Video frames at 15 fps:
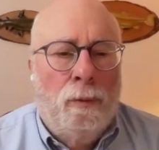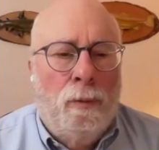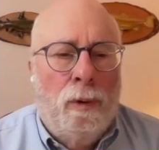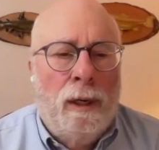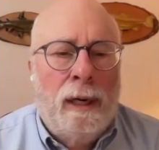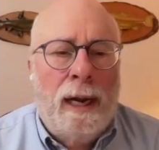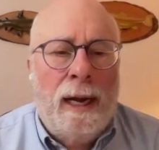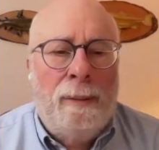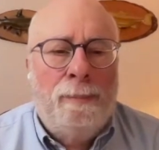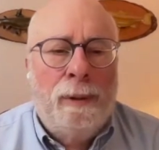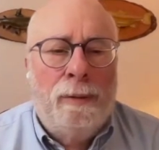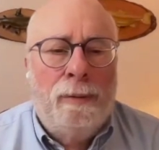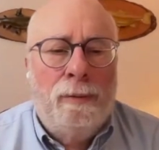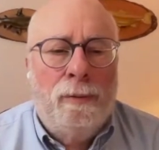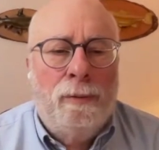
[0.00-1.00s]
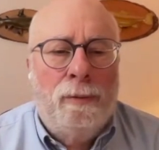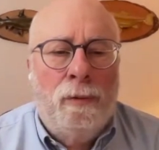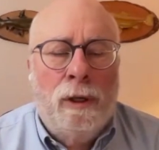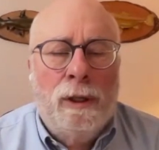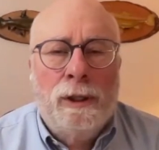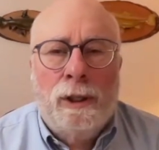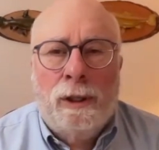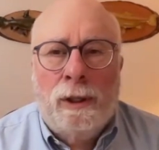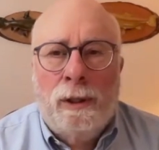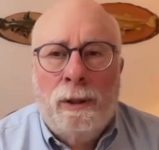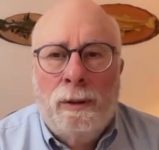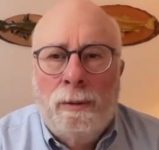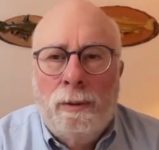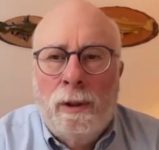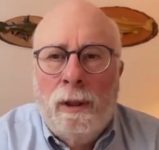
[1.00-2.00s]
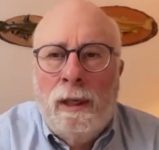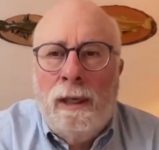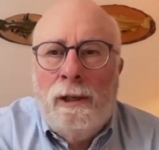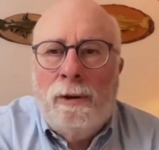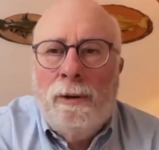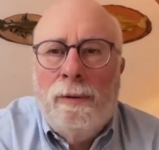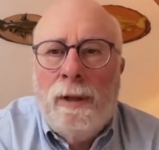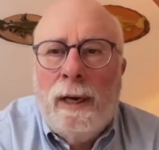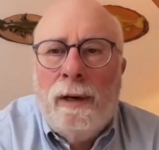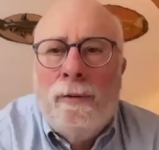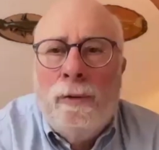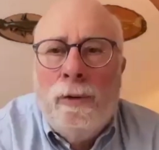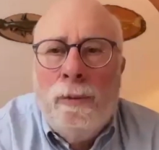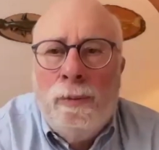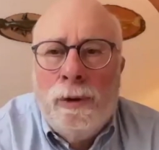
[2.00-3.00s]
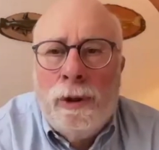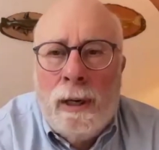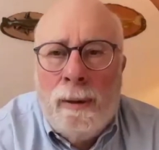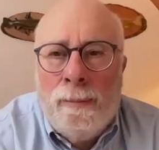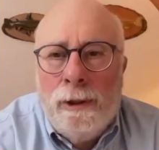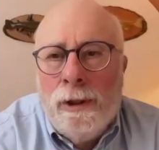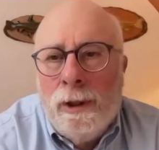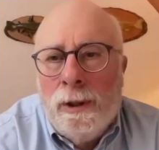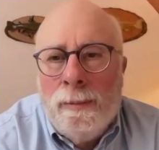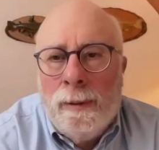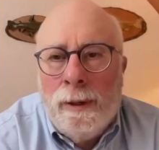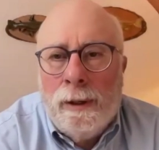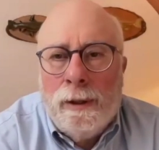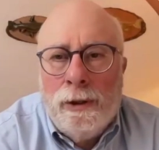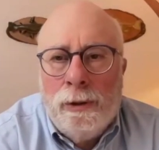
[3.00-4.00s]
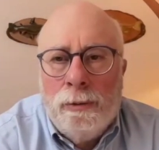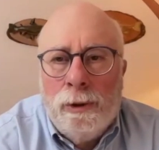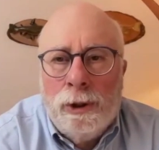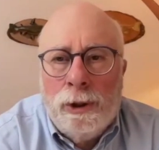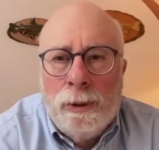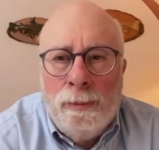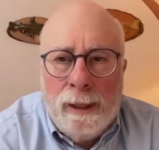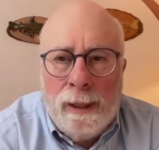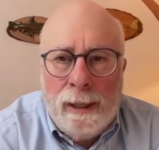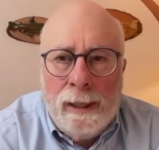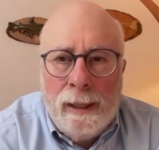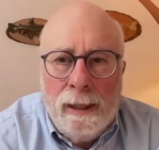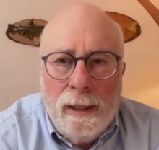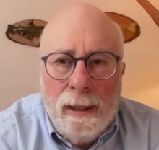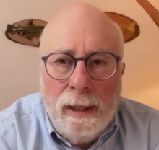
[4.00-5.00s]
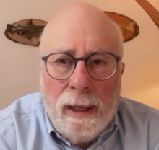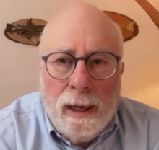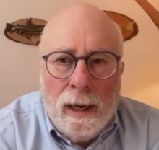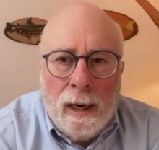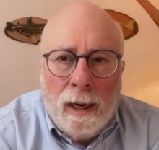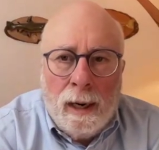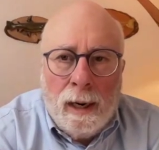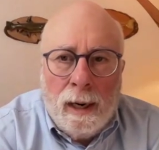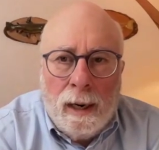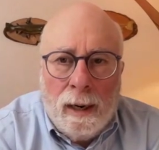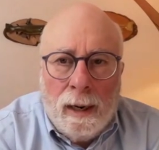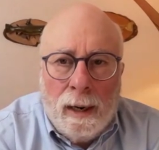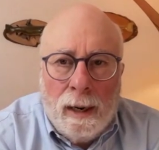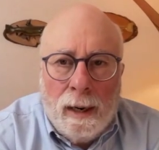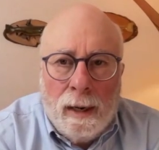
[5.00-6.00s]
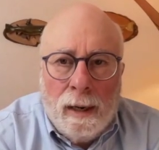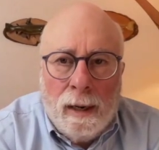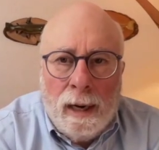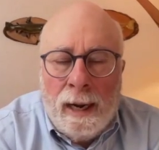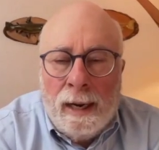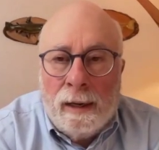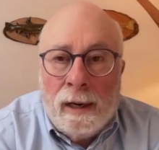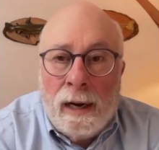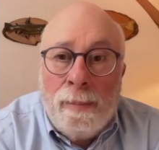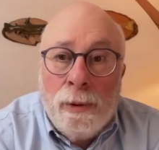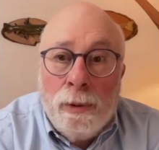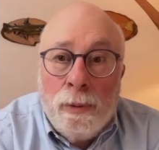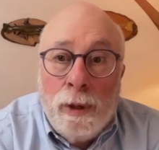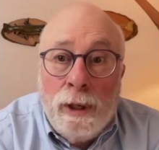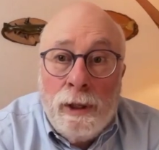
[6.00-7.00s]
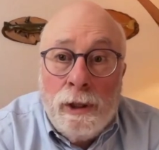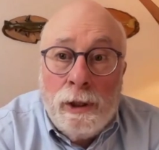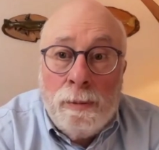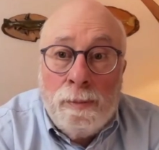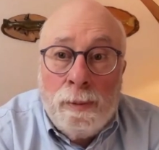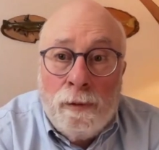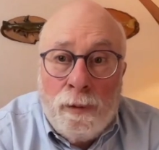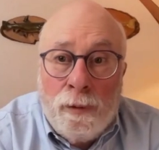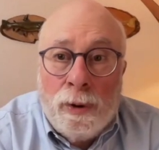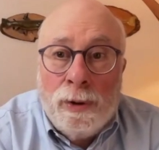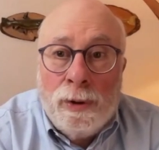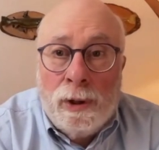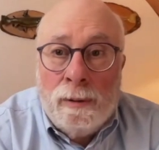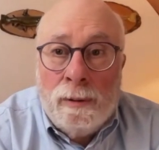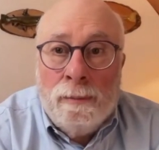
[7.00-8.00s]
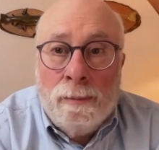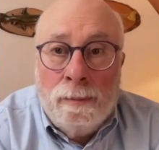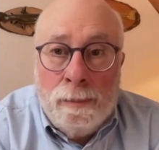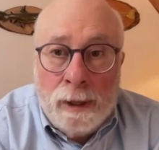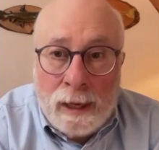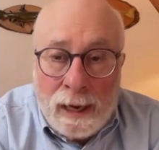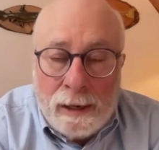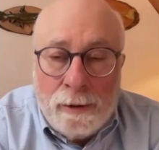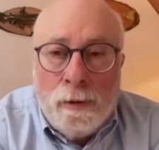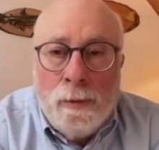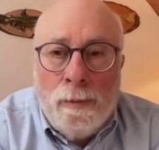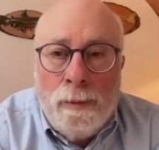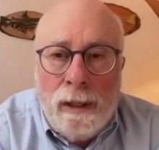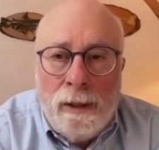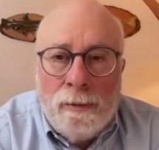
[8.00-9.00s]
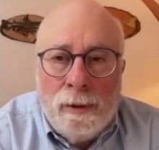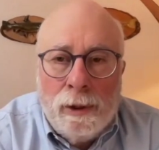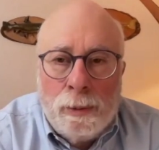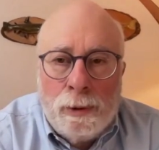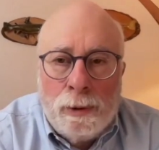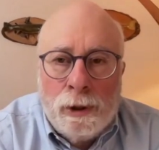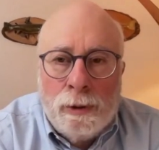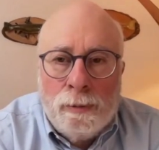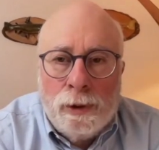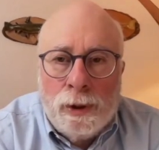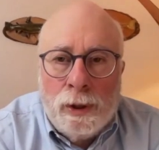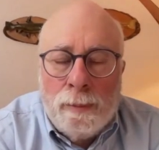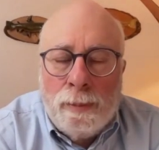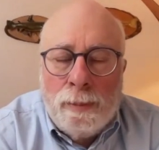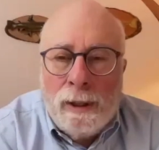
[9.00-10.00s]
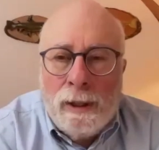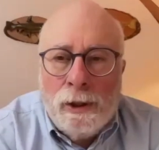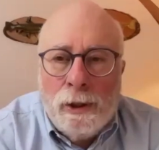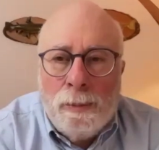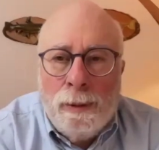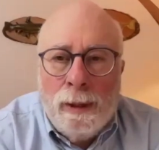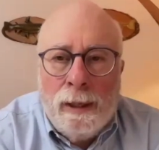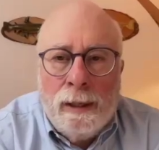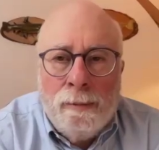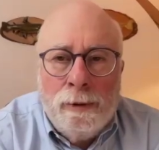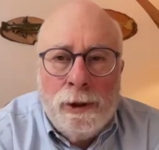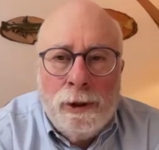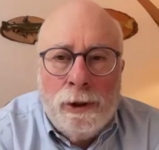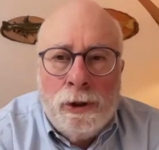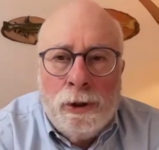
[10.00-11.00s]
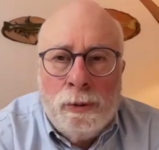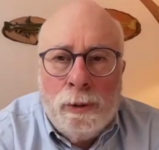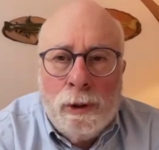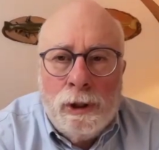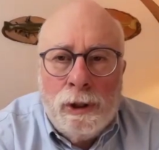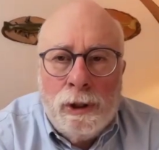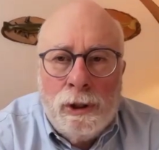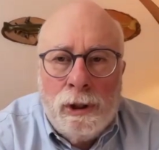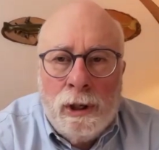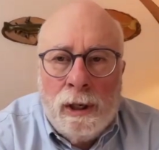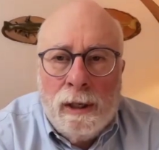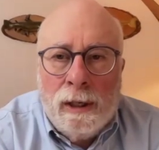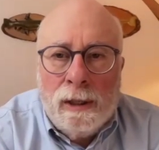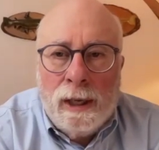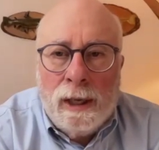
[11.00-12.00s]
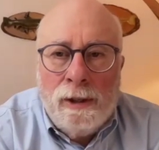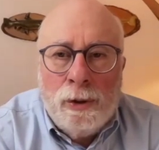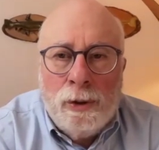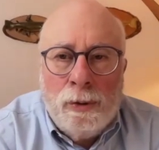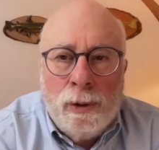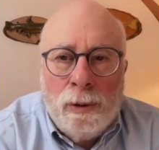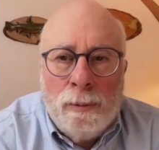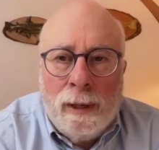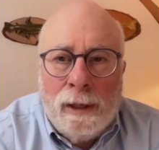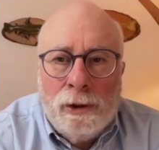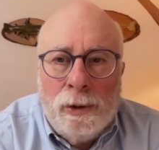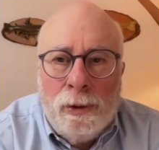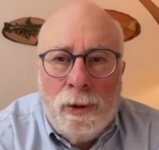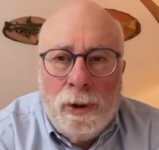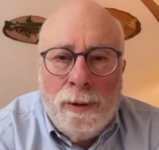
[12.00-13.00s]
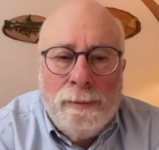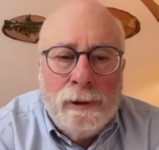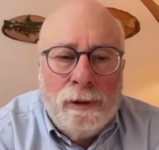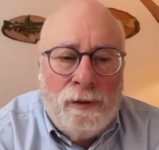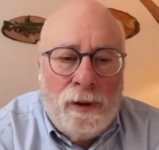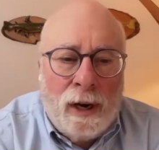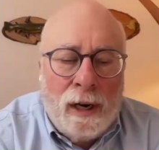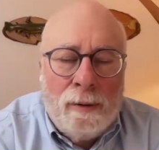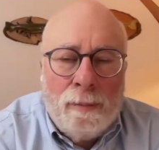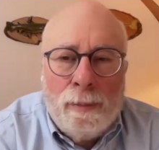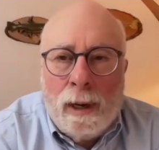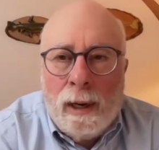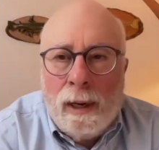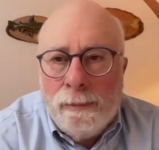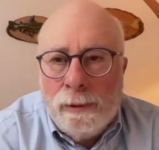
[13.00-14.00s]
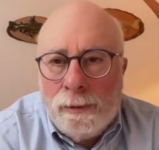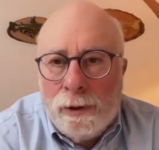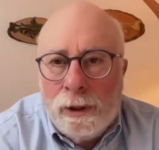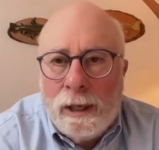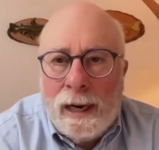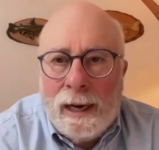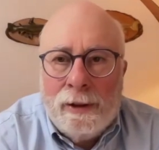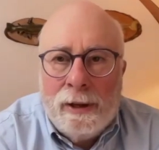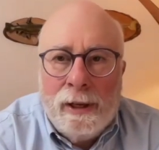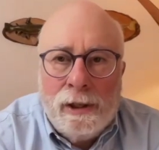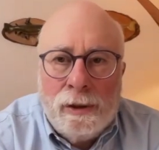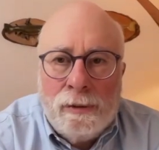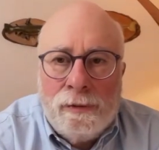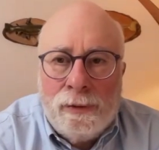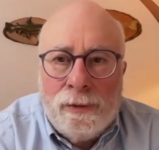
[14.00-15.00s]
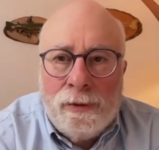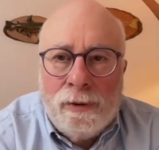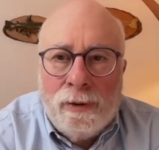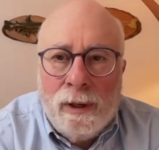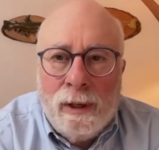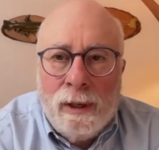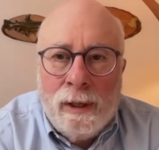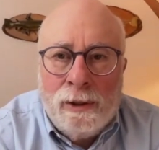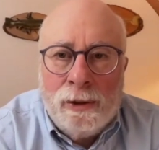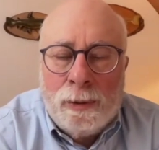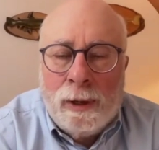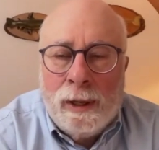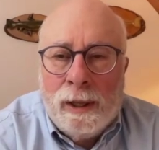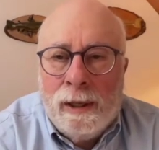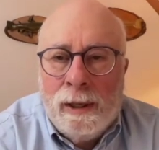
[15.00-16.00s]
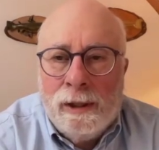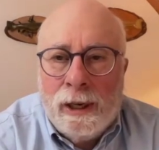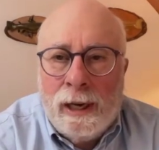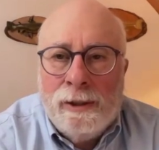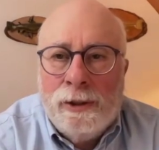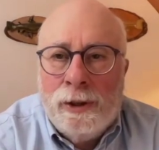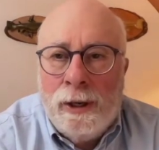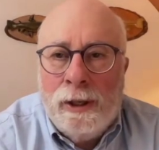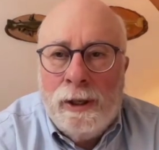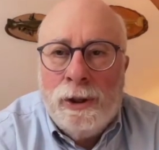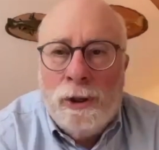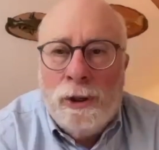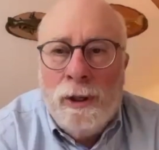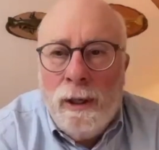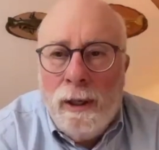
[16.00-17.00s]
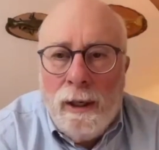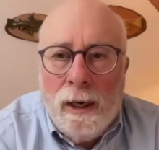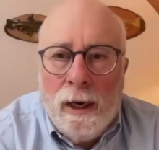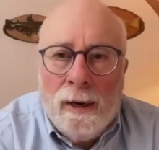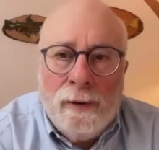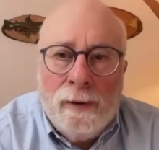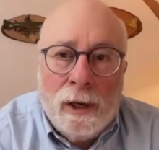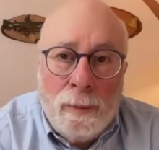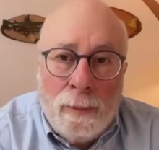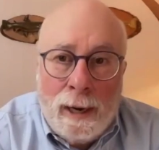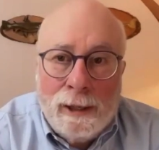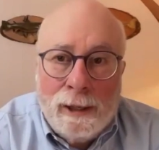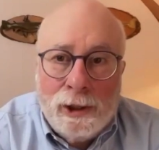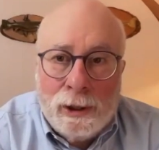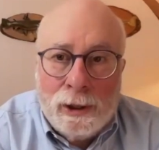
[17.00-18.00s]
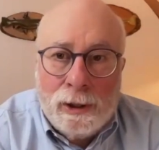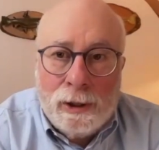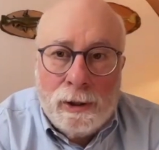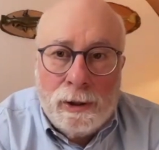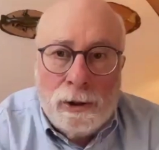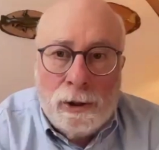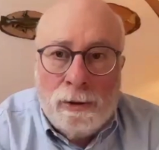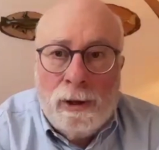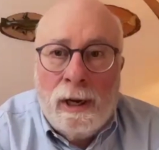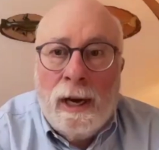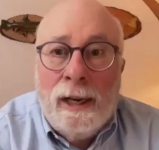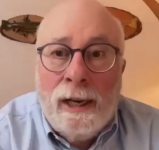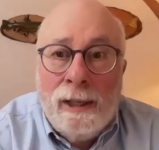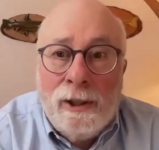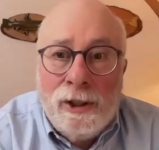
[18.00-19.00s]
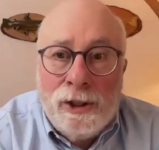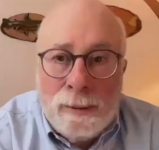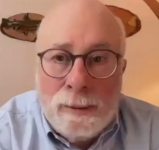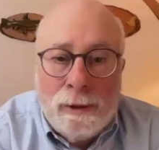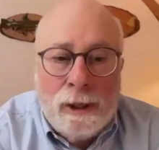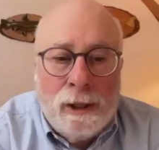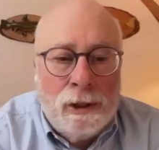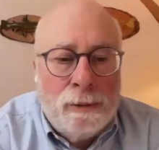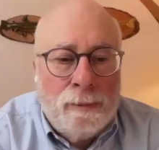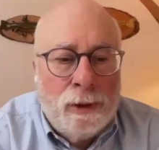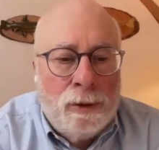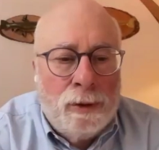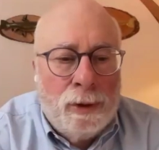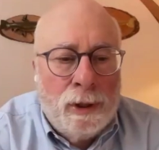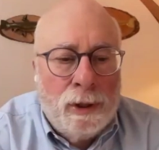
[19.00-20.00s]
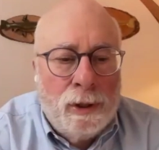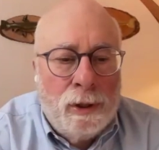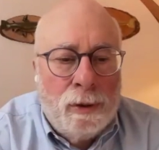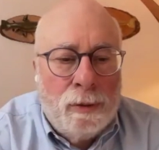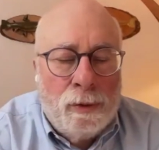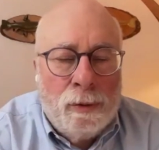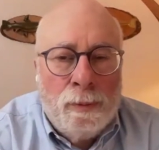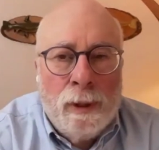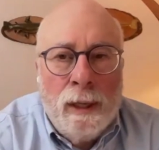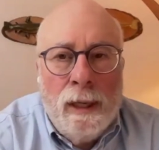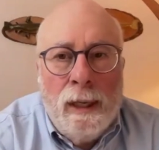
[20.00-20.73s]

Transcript: what happened was that the leader of that group was coming to the American Jewish Committee And a couple of weeks before the big annual meeting where this person was going to participate, there was a Jewish day school in Montreal that was firebombed in retaliation for an Israeli assassination of a Hamas leader. So not anti-Semitism, according to the group.